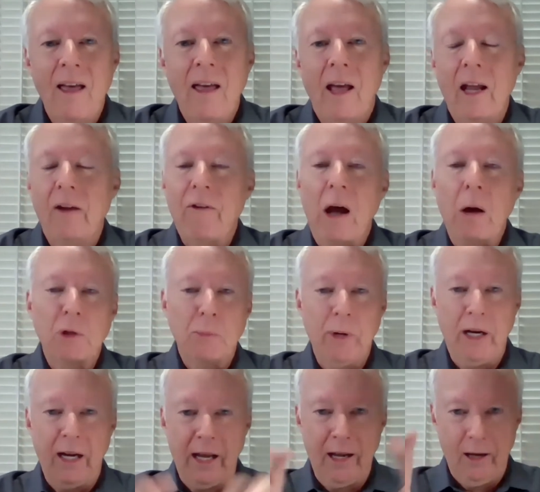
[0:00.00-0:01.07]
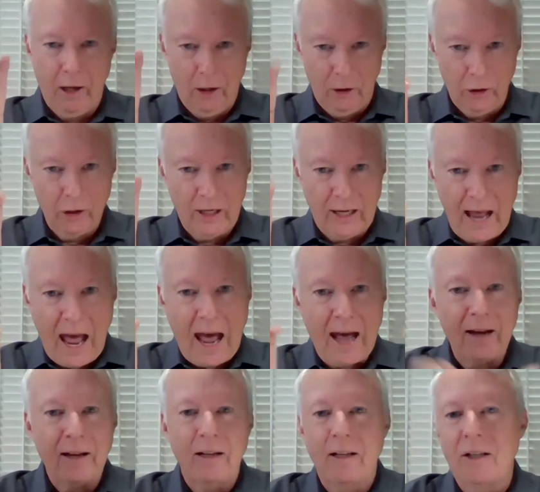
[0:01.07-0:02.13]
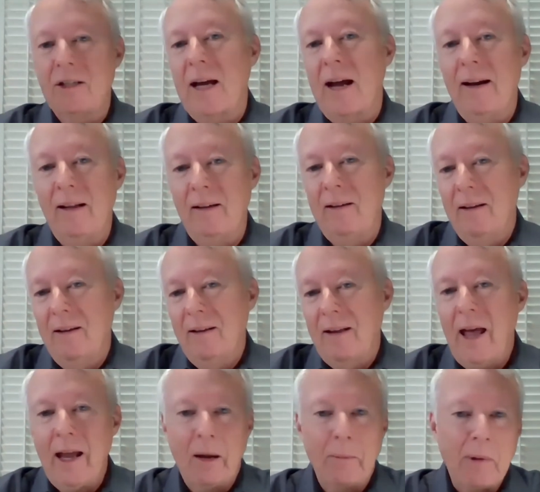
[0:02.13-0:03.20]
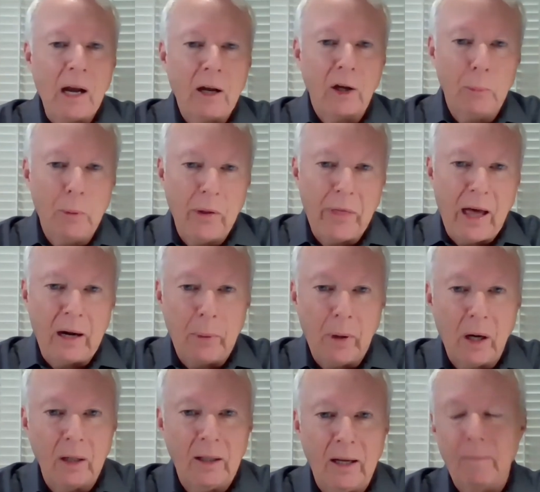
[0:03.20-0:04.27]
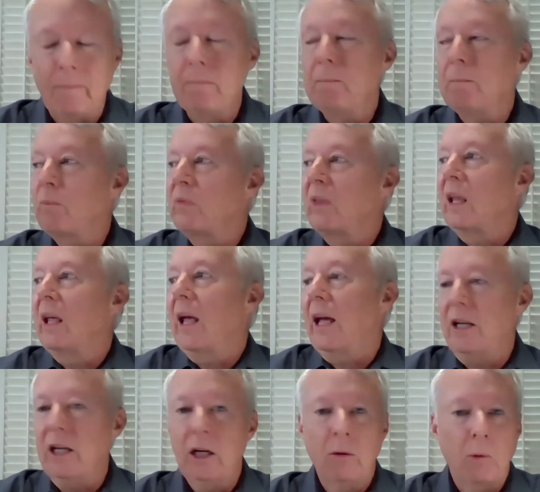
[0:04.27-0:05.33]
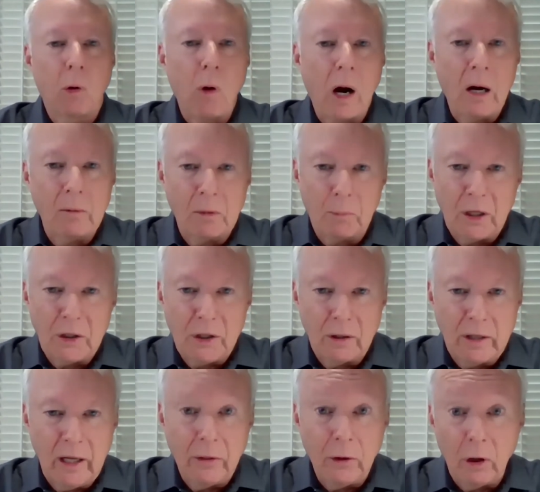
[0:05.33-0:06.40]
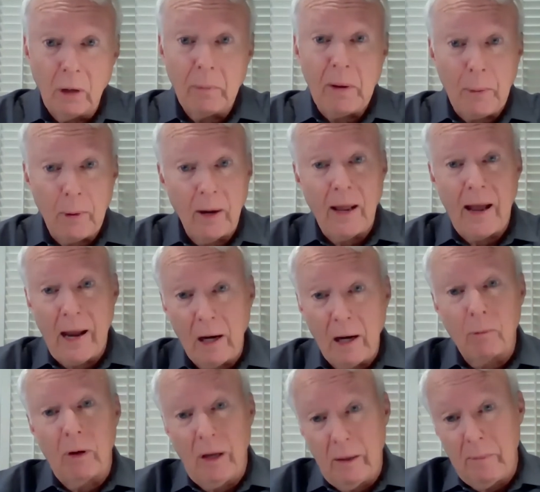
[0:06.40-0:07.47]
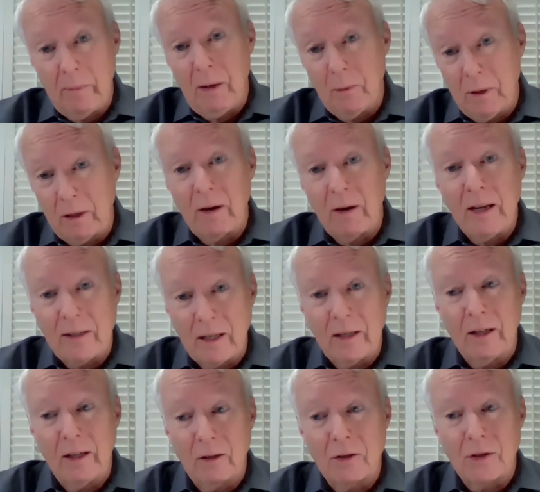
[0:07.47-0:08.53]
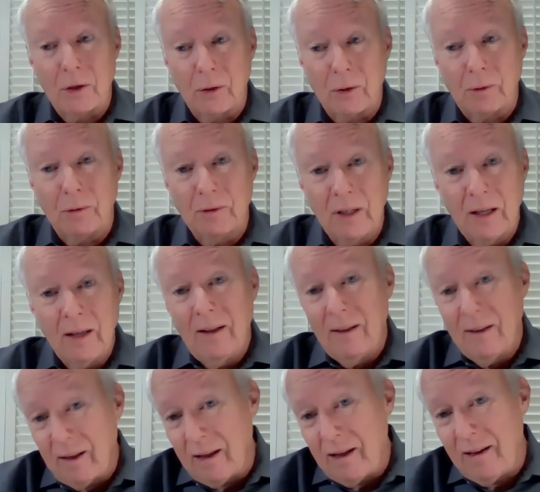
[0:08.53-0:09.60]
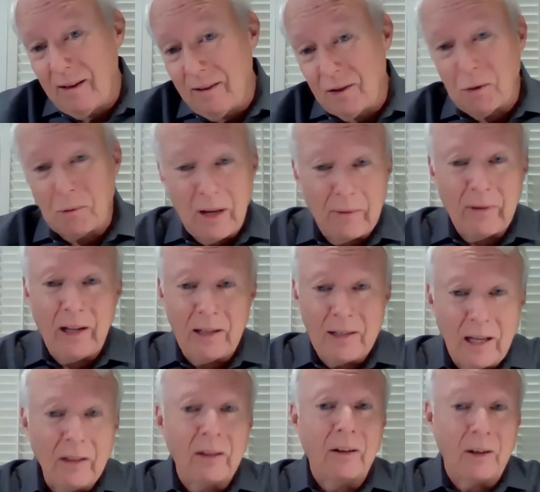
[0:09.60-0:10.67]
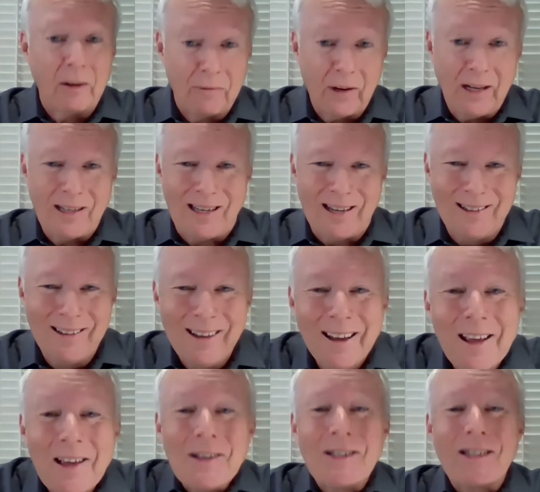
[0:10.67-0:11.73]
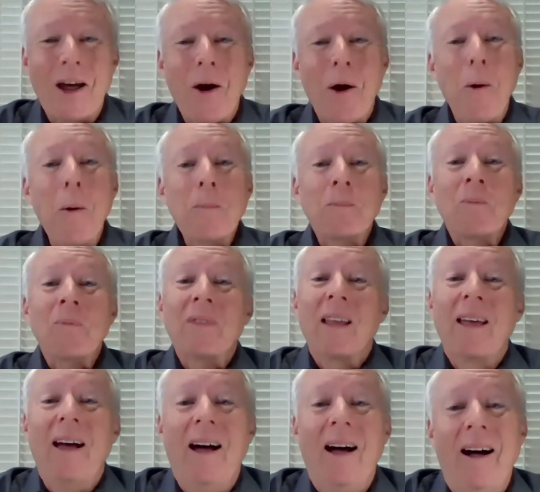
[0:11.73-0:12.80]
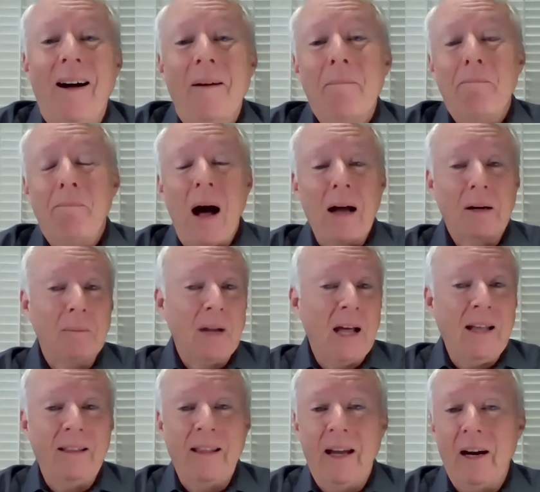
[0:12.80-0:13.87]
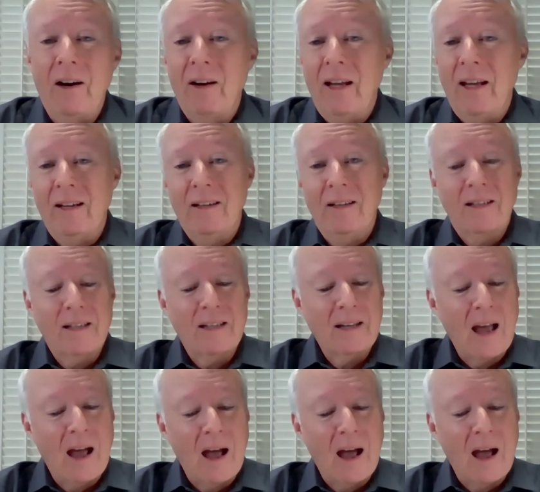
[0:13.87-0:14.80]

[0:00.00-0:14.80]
And if I was being a good dad and decided, hey, I'm not going to put that upon them and didn't require them to brush their teeth, they're going to be pretty angry at me when they're 18 years old and don't have any teeth in their face. So bottom line there is,